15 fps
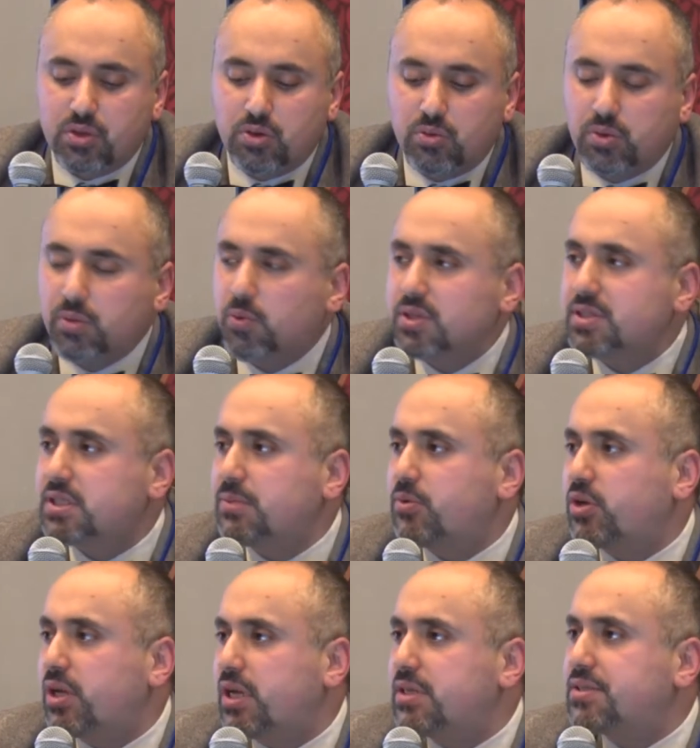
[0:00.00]
Once
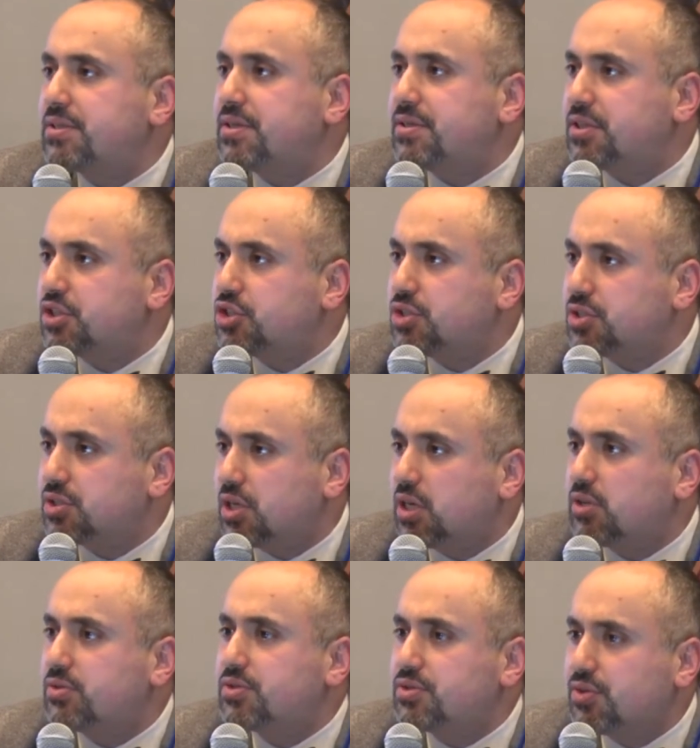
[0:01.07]
someone has an addiction and
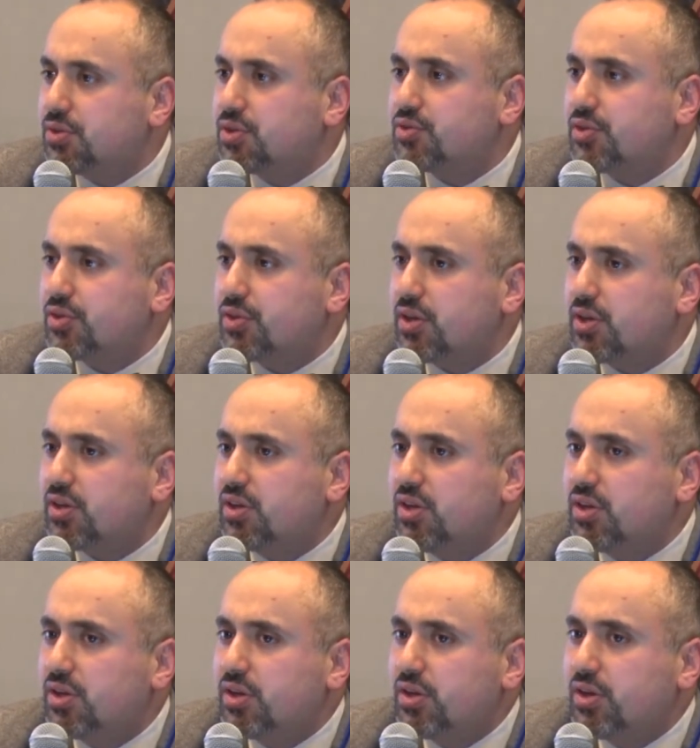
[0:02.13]
tolerance and things like that,
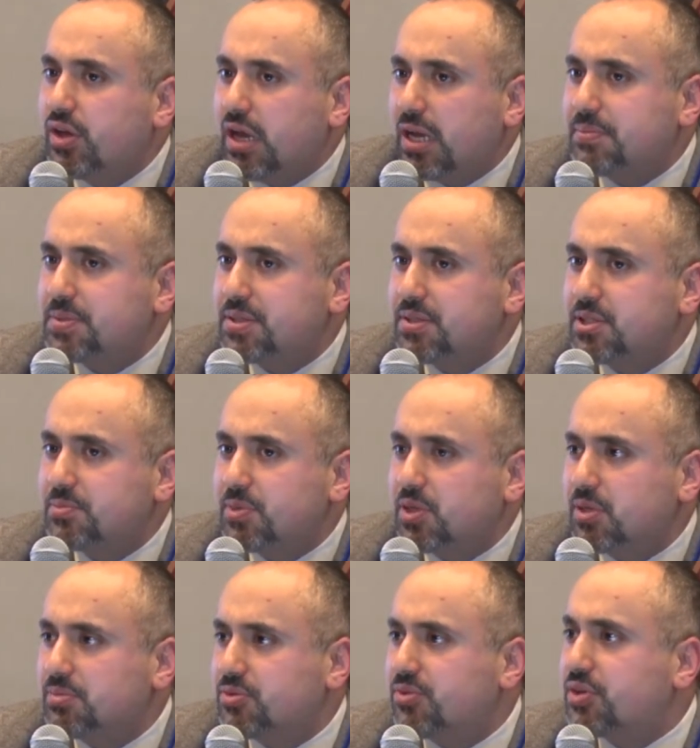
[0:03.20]
abstinence
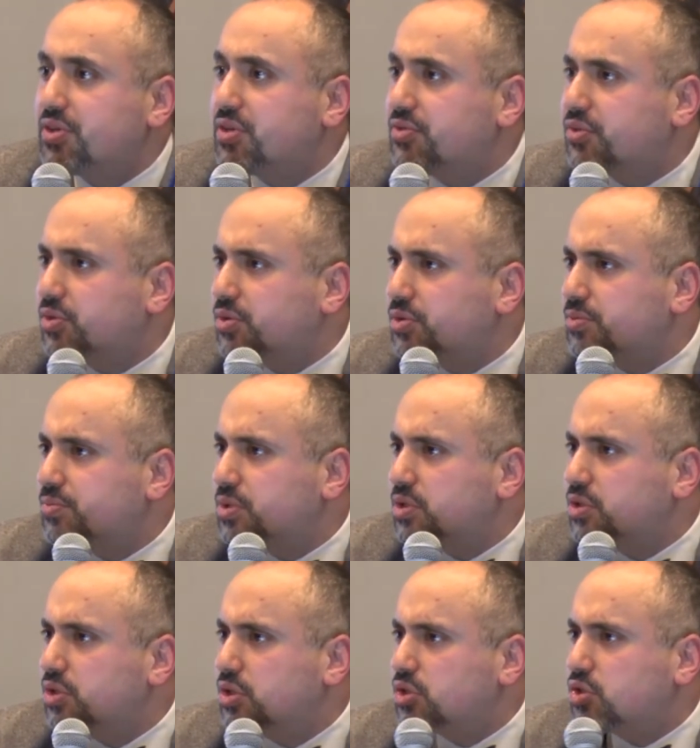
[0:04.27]
becomes very difficult.
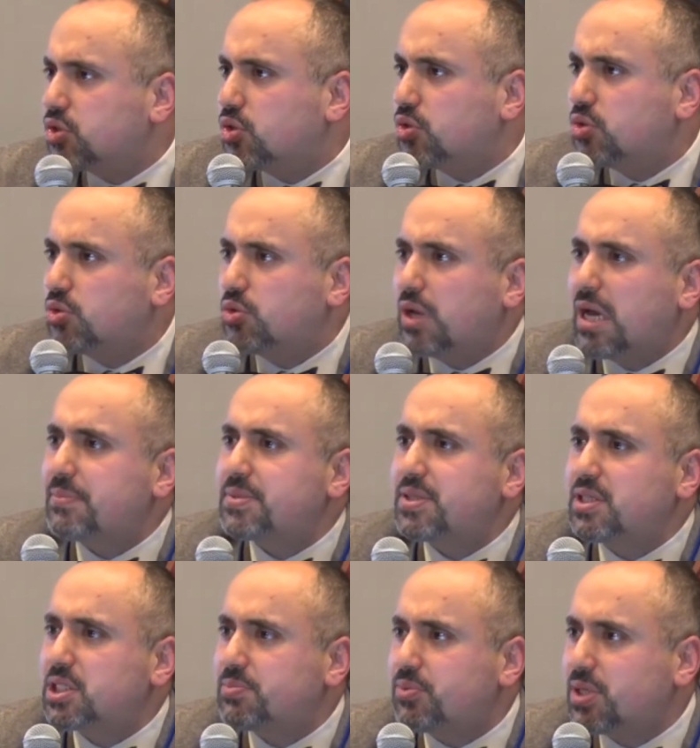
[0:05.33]
So
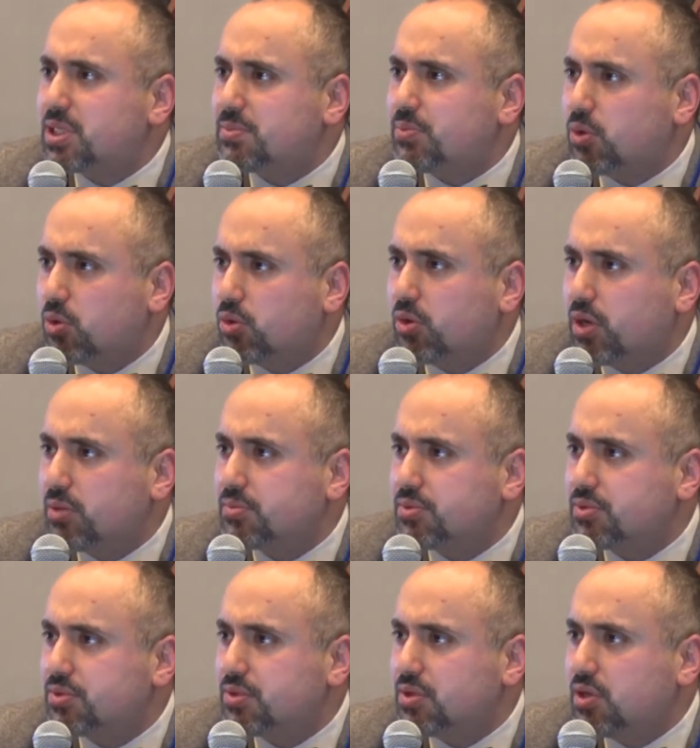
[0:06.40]
abstinence-based
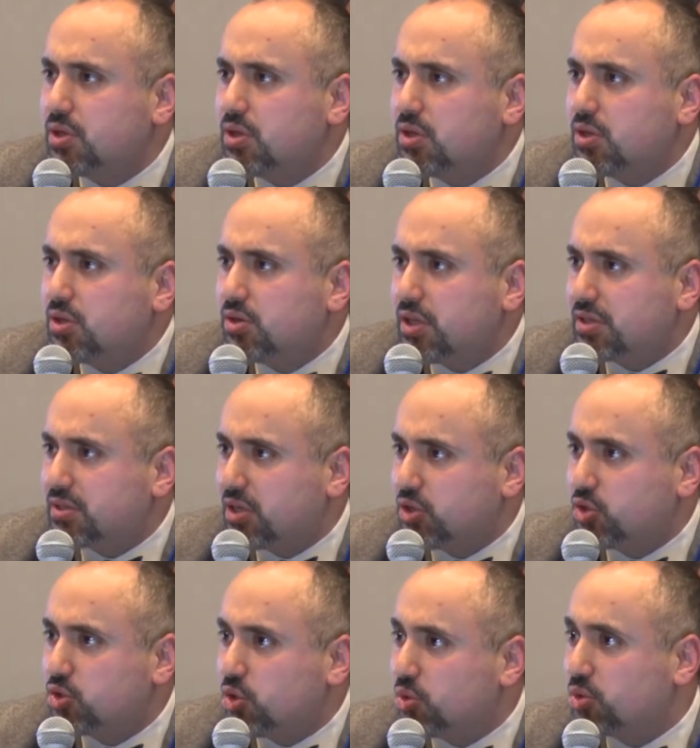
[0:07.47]
programs that tell
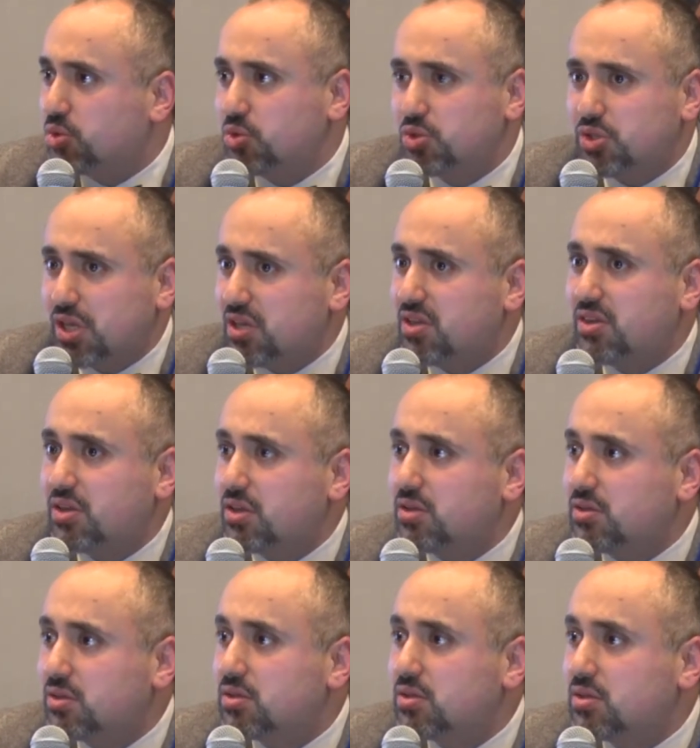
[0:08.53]
you don't use
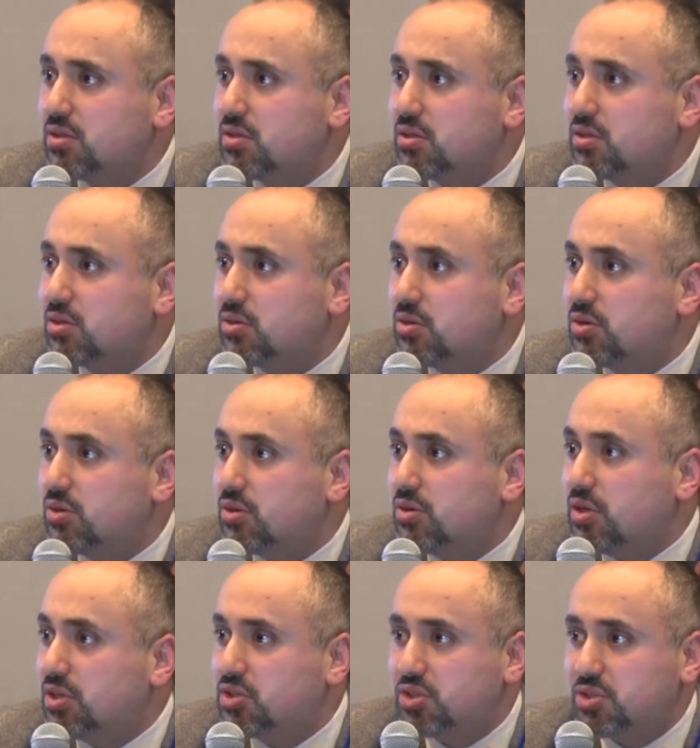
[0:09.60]
anything
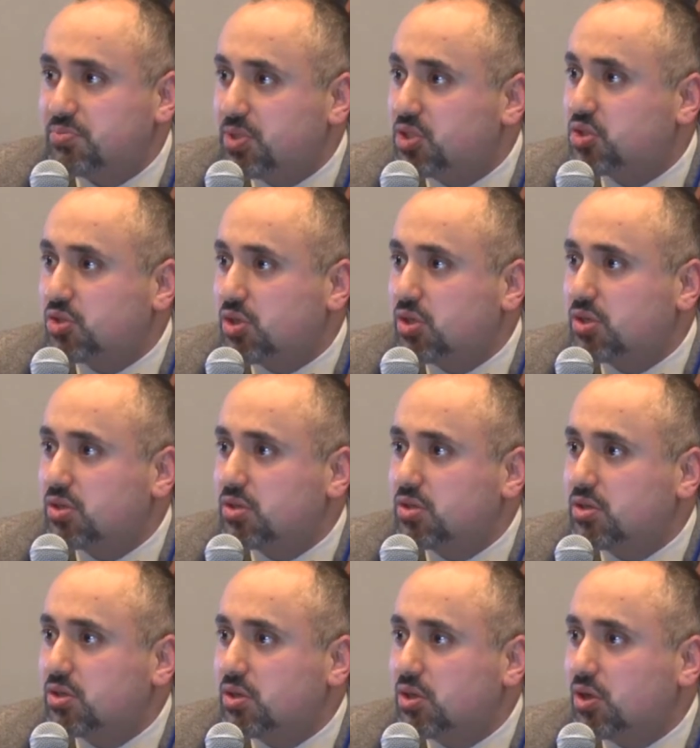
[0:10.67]
and just be strong
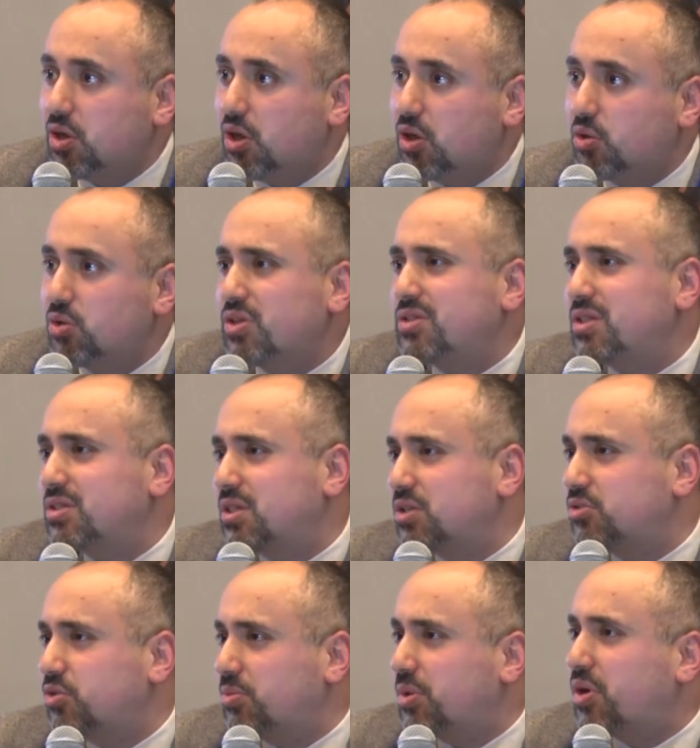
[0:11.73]
are only
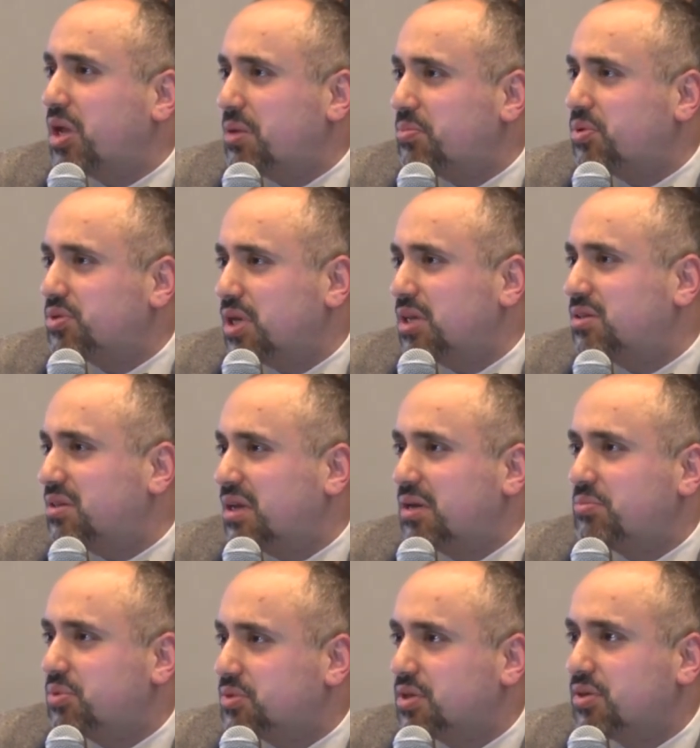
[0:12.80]
successful about 8 to
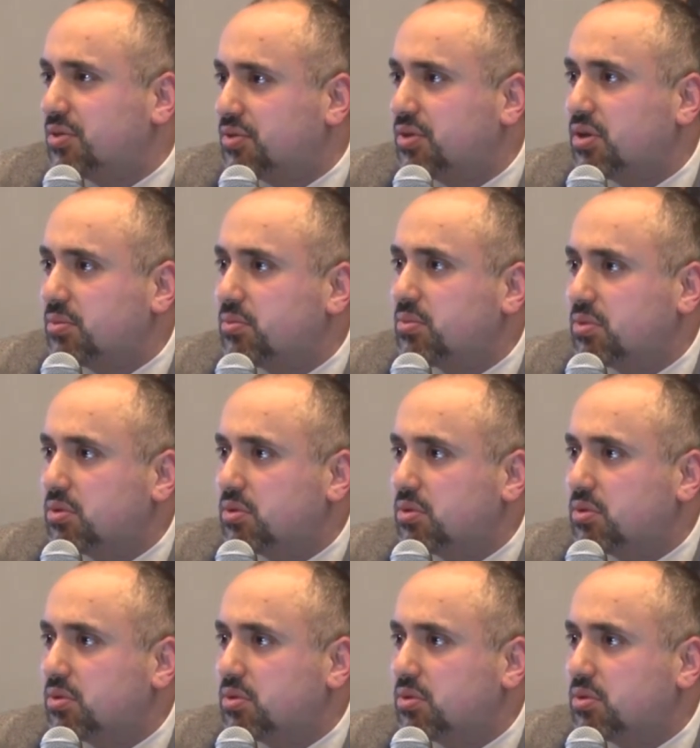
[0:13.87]
9% of the